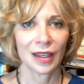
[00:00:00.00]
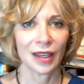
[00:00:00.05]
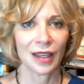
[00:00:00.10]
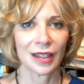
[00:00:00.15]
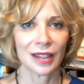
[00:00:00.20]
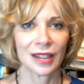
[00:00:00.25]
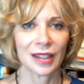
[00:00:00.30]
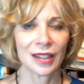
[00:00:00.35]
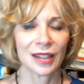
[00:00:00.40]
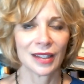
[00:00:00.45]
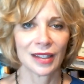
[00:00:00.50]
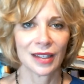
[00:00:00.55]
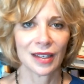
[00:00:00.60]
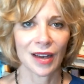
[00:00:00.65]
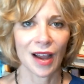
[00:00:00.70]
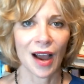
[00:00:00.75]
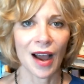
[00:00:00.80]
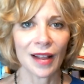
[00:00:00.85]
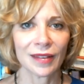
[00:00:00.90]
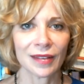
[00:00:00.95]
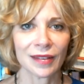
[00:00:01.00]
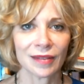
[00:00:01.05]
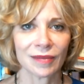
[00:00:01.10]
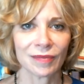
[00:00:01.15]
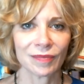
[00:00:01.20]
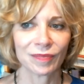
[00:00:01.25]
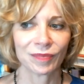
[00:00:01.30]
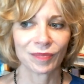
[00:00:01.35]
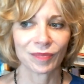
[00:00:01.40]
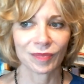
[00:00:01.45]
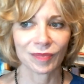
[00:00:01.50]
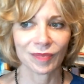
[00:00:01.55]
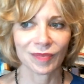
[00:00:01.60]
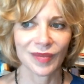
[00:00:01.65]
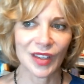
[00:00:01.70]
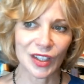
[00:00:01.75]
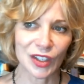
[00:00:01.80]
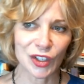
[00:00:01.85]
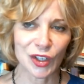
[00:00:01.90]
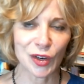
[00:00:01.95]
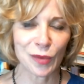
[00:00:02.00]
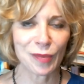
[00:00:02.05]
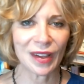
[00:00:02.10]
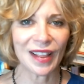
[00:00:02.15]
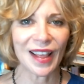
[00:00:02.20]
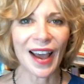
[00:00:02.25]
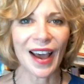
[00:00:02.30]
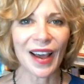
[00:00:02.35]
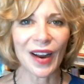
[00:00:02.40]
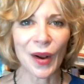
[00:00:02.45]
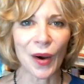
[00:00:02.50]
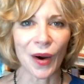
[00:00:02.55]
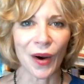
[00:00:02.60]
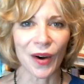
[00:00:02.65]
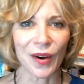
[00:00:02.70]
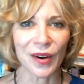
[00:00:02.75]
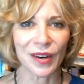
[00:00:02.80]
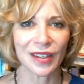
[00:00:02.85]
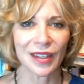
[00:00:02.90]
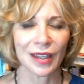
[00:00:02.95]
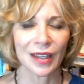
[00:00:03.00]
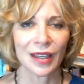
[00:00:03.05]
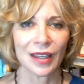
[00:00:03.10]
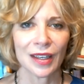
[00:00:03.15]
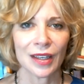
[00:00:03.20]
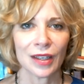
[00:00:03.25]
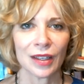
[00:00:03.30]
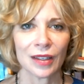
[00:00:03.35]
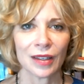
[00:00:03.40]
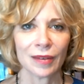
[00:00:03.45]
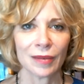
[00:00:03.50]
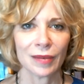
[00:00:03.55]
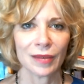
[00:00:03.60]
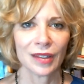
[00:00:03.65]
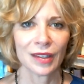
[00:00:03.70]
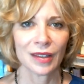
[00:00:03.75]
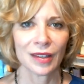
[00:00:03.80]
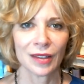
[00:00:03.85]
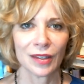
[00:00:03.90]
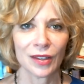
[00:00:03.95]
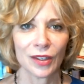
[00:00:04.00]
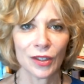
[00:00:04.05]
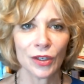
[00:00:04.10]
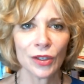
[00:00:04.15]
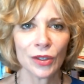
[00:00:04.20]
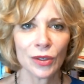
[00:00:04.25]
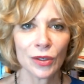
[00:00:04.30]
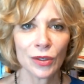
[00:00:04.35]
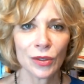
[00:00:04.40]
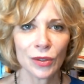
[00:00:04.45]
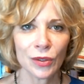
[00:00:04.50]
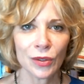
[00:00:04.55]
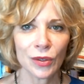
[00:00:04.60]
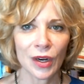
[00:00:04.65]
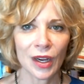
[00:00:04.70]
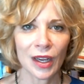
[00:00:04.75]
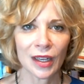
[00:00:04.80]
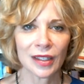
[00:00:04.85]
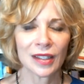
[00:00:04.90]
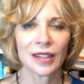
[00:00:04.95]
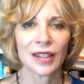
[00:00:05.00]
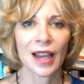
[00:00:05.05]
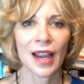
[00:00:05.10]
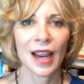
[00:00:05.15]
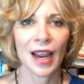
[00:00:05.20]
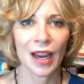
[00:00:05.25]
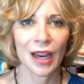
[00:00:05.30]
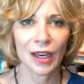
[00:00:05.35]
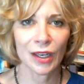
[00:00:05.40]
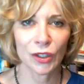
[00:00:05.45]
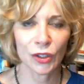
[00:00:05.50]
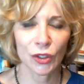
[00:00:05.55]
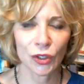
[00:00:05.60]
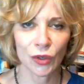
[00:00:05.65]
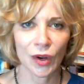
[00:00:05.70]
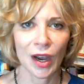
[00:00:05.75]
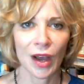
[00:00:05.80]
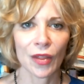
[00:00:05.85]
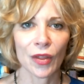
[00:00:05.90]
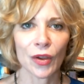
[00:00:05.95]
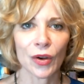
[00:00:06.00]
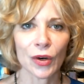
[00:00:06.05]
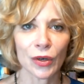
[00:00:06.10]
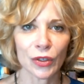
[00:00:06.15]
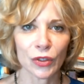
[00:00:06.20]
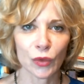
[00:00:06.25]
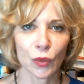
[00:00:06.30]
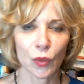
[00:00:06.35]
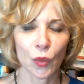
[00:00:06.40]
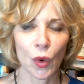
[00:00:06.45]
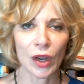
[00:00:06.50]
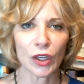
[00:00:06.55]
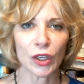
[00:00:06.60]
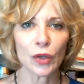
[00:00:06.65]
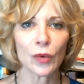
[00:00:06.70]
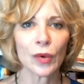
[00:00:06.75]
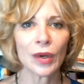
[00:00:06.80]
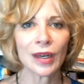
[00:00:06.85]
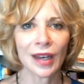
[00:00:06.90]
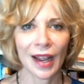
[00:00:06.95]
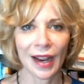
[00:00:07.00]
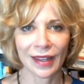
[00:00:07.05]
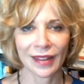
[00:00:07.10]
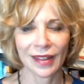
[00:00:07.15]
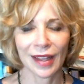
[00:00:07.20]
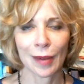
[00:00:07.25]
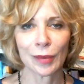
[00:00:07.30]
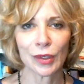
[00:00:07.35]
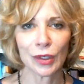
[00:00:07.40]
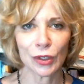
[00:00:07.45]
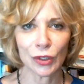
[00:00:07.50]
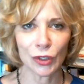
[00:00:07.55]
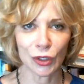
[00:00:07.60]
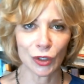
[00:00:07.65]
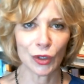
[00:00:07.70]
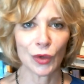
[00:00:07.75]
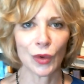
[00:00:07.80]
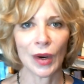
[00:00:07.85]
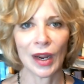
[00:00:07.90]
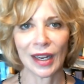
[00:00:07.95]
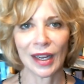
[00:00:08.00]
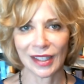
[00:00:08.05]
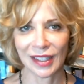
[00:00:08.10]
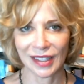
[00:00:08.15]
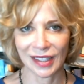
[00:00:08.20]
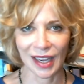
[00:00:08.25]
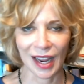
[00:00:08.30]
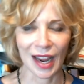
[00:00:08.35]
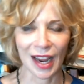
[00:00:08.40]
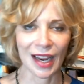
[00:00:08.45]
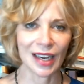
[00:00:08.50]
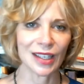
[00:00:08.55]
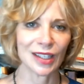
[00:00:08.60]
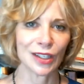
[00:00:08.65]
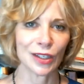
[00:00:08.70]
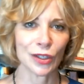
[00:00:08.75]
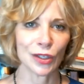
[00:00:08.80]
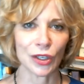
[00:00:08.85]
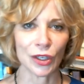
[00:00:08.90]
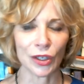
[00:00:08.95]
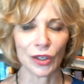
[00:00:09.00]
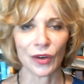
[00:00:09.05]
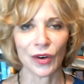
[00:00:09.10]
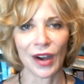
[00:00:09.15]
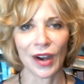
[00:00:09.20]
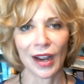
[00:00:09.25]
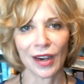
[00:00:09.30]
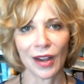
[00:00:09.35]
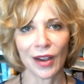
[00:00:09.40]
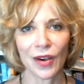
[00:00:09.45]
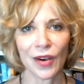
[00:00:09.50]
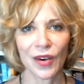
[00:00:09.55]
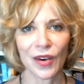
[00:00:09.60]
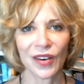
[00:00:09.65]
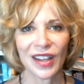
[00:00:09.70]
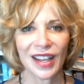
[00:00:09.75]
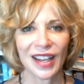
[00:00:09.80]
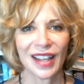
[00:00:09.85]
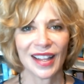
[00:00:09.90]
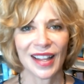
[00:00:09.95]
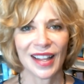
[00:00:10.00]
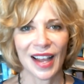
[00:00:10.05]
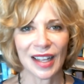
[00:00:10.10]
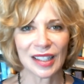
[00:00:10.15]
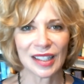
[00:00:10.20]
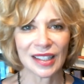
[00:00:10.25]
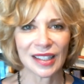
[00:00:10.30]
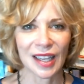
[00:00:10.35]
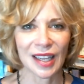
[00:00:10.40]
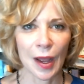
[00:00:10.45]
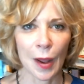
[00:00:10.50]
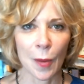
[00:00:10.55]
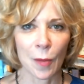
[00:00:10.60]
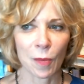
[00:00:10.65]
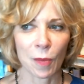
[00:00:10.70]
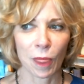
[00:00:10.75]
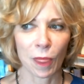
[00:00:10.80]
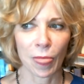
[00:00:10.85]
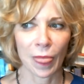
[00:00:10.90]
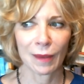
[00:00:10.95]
It shouldn't be that hard. Do and say to others what you would like them to do and say to you. I know that's, I